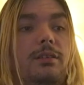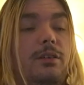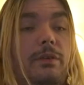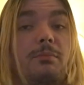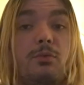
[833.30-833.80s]

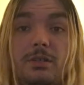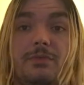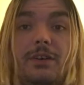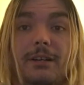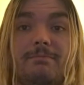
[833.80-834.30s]
November was
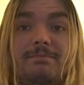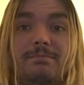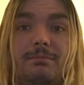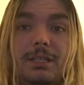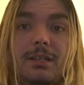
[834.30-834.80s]
fun
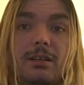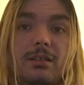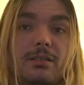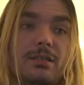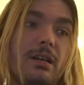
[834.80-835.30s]

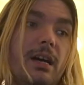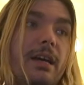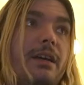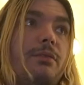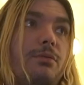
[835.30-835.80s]
because
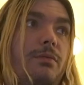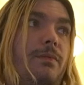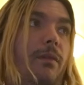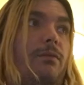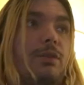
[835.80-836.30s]
I
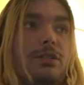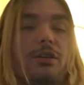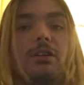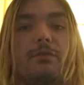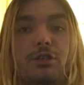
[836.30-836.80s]

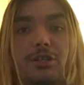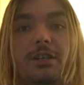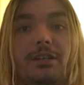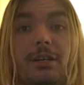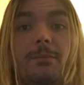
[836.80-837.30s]
returned to
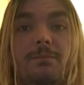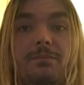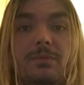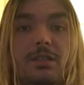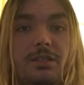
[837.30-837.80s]
Virginia
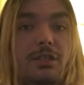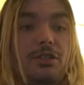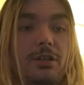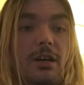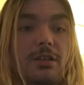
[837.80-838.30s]
to see
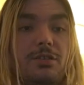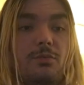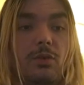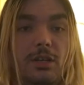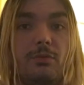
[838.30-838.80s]
Josh
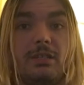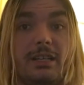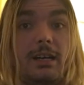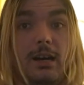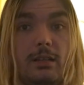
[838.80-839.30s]
when he was
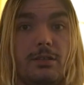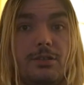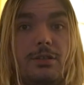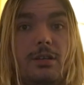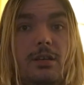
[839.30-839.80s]
in
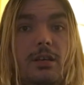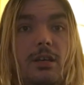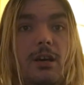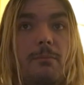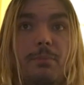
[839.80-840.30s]
college,
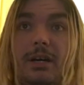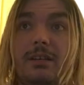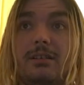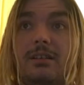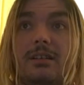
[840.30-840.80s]
but